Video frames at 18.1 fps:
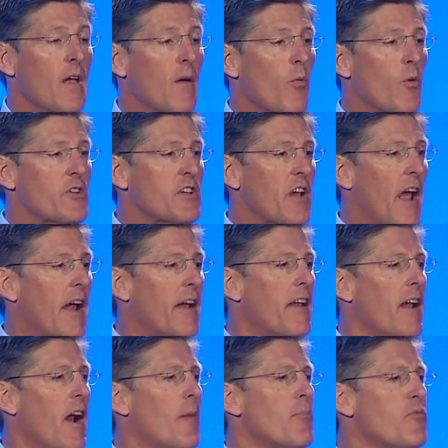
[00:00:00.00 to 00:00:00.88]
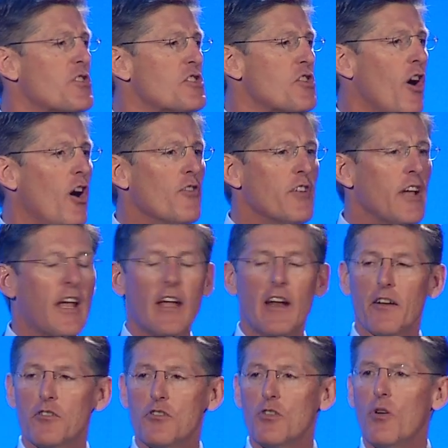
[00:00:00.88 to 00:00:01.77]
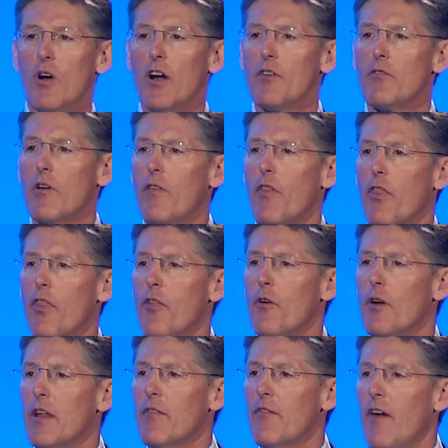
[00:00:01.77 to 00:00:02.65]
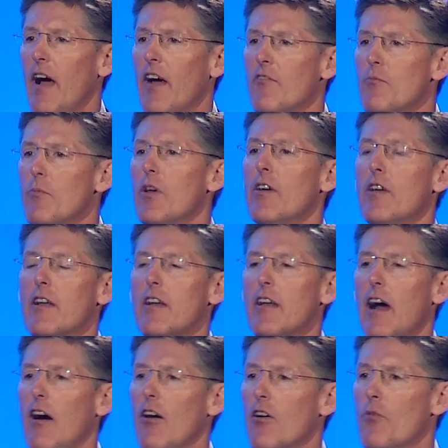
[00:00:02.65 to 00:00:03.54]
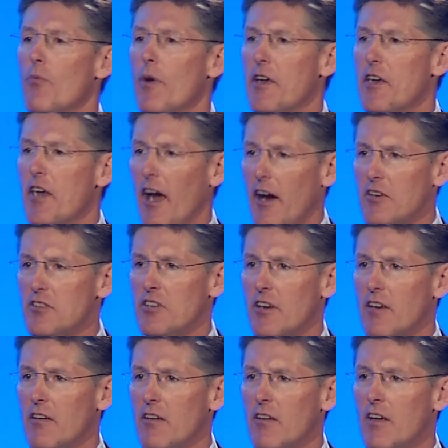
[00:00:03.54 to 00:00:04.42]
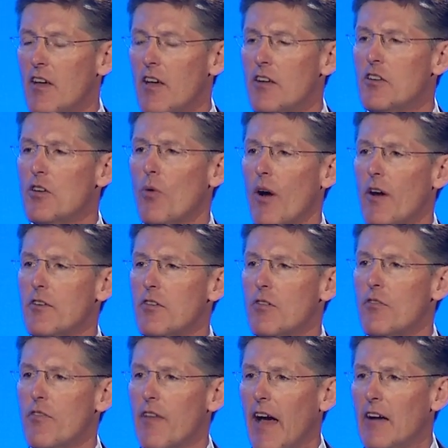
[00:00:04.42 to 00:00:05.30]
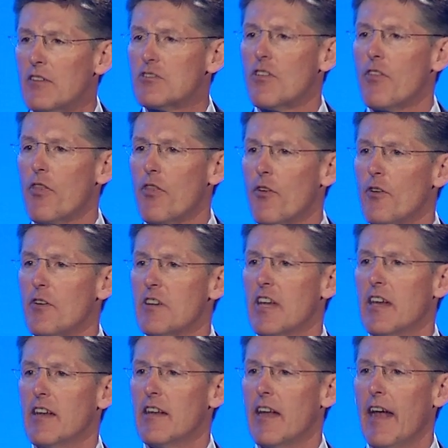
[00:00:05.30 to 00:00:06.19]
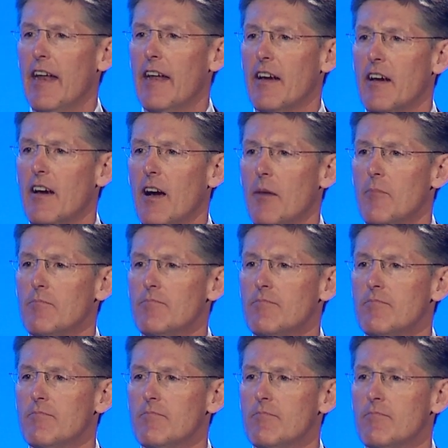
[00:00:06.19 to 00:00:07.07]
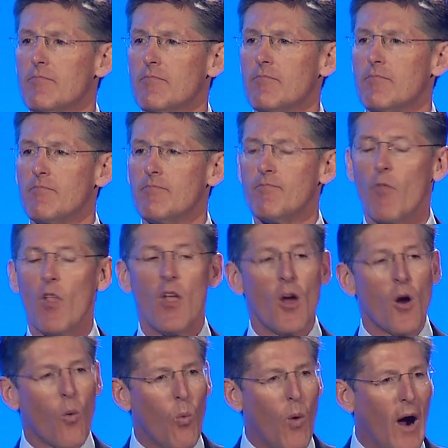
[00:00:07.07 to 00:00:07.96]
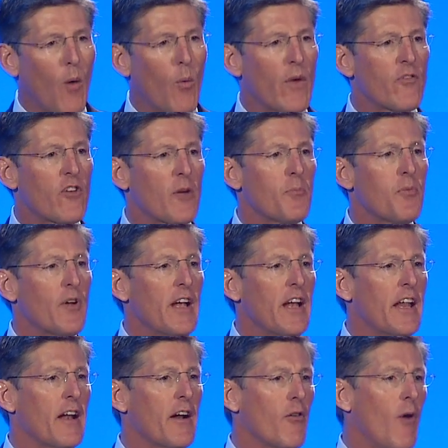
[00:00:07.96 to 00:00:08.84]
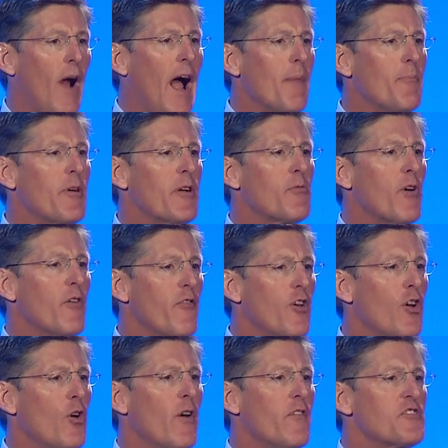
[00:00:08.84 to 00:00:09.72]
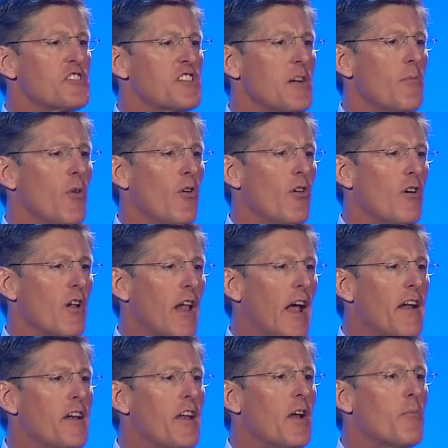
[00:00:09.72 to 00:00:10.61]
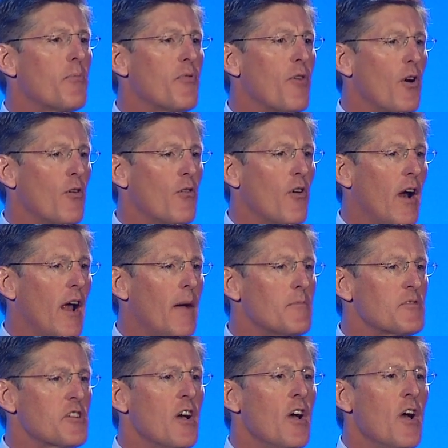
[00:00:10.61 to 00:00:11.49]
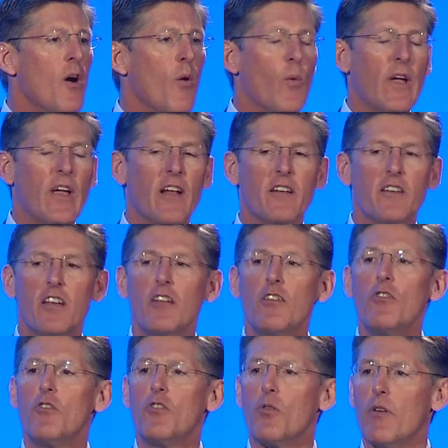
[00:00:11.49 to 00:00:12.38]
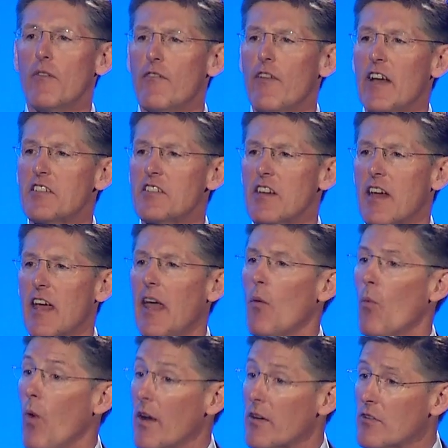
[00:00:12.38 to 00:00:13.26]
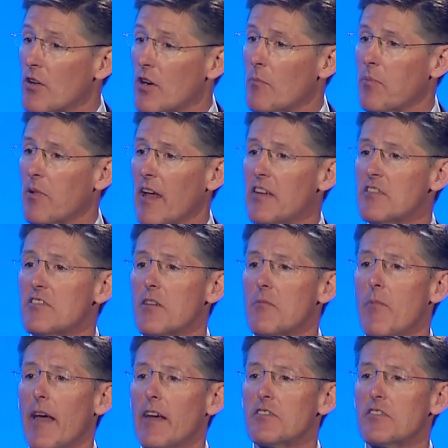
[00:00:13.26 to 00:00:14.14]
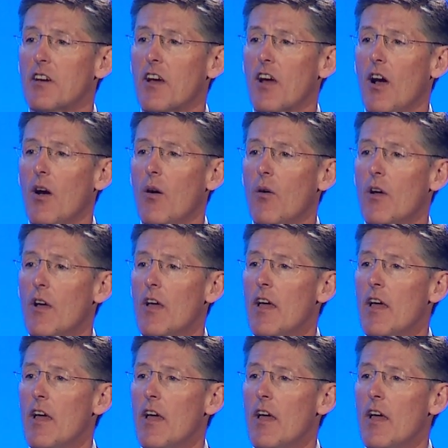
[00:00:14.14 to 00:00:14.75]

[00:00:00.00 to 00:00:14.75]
which ended up resulting in a $235 million reduction to our 2013 net income. While we've completed a rapid review of similar lending programs, we continue to investigate what took place in Mexico,